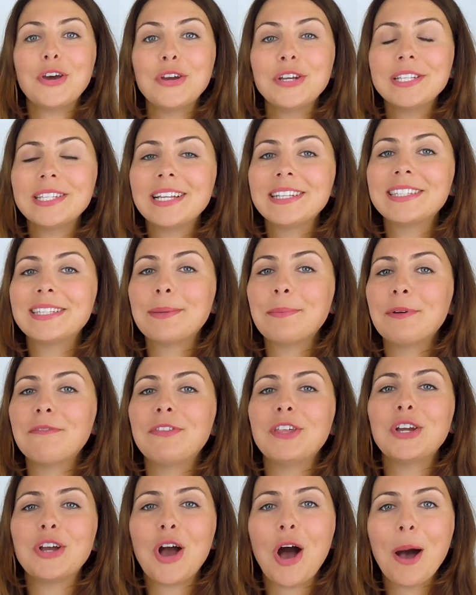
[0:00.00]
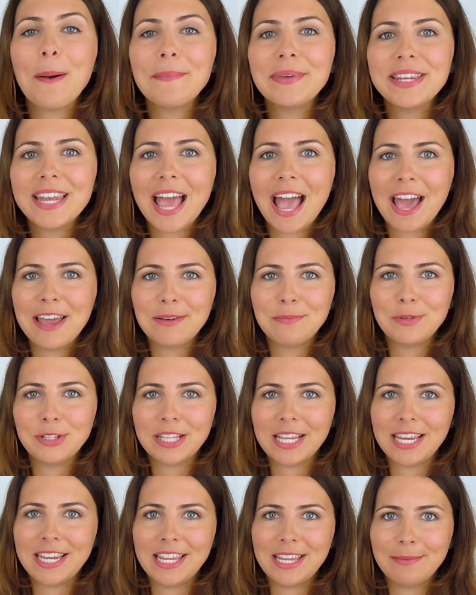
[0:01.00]
those are some of the common
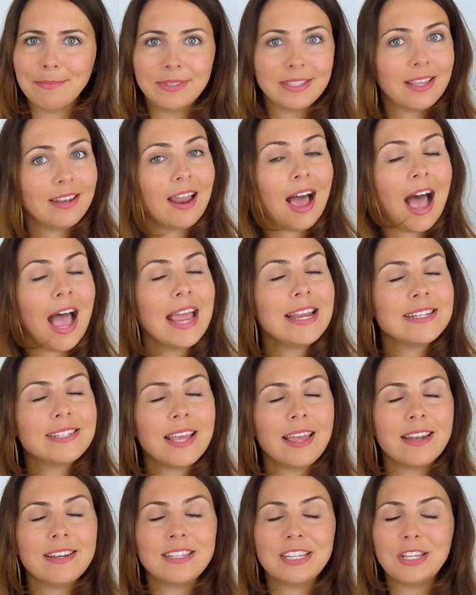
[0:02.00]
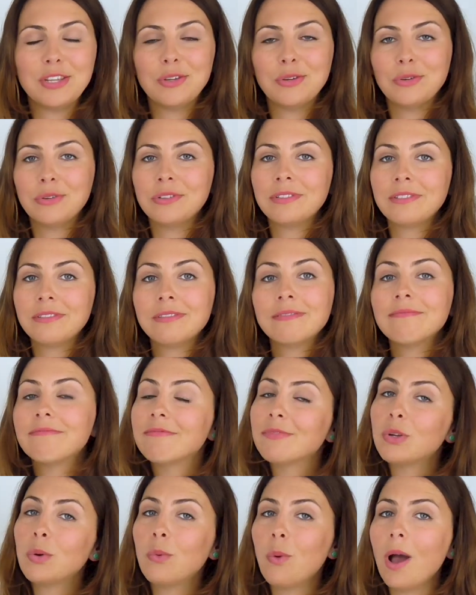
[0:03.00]
animal idioms that I tend to use
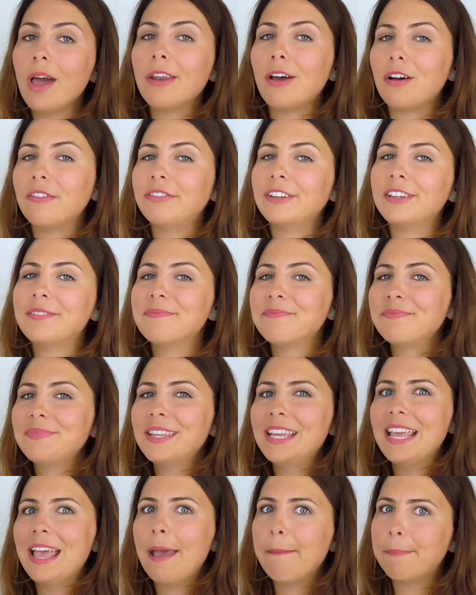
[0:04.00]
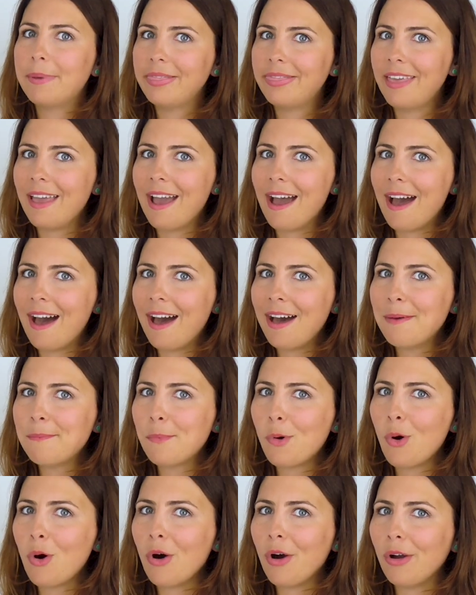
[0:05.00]
quite often, but there are
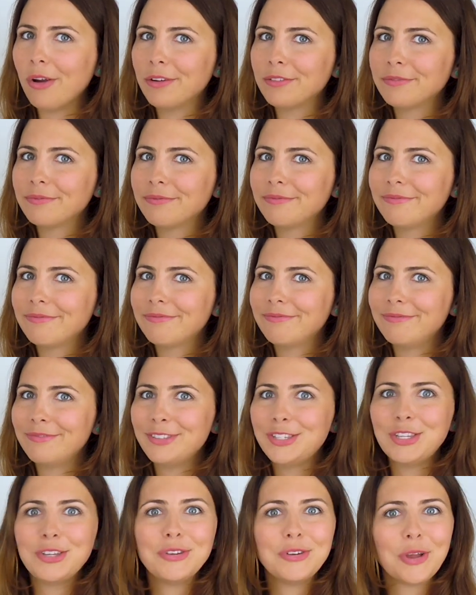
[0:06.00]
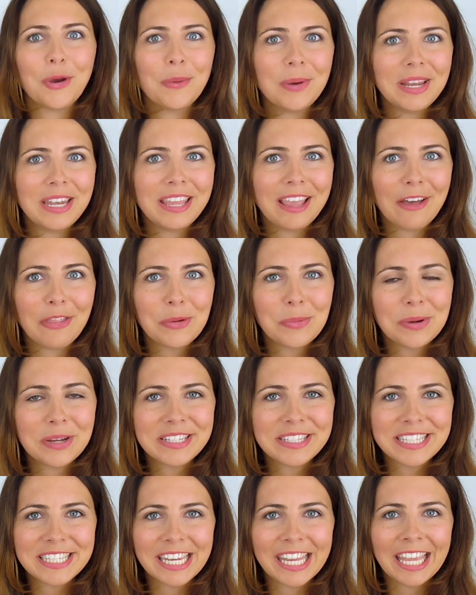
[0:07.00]
more. Do you know any other
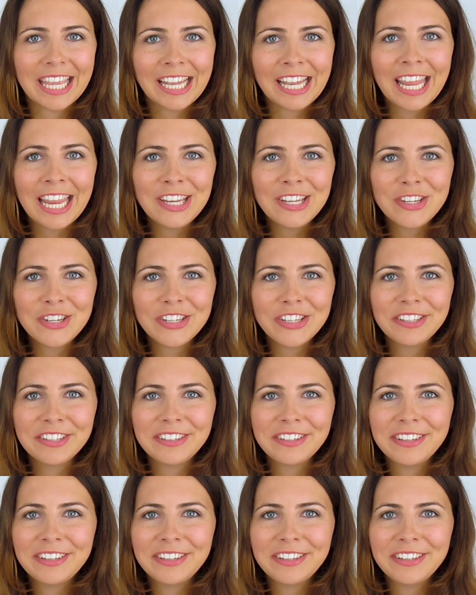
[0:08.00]
ones in English?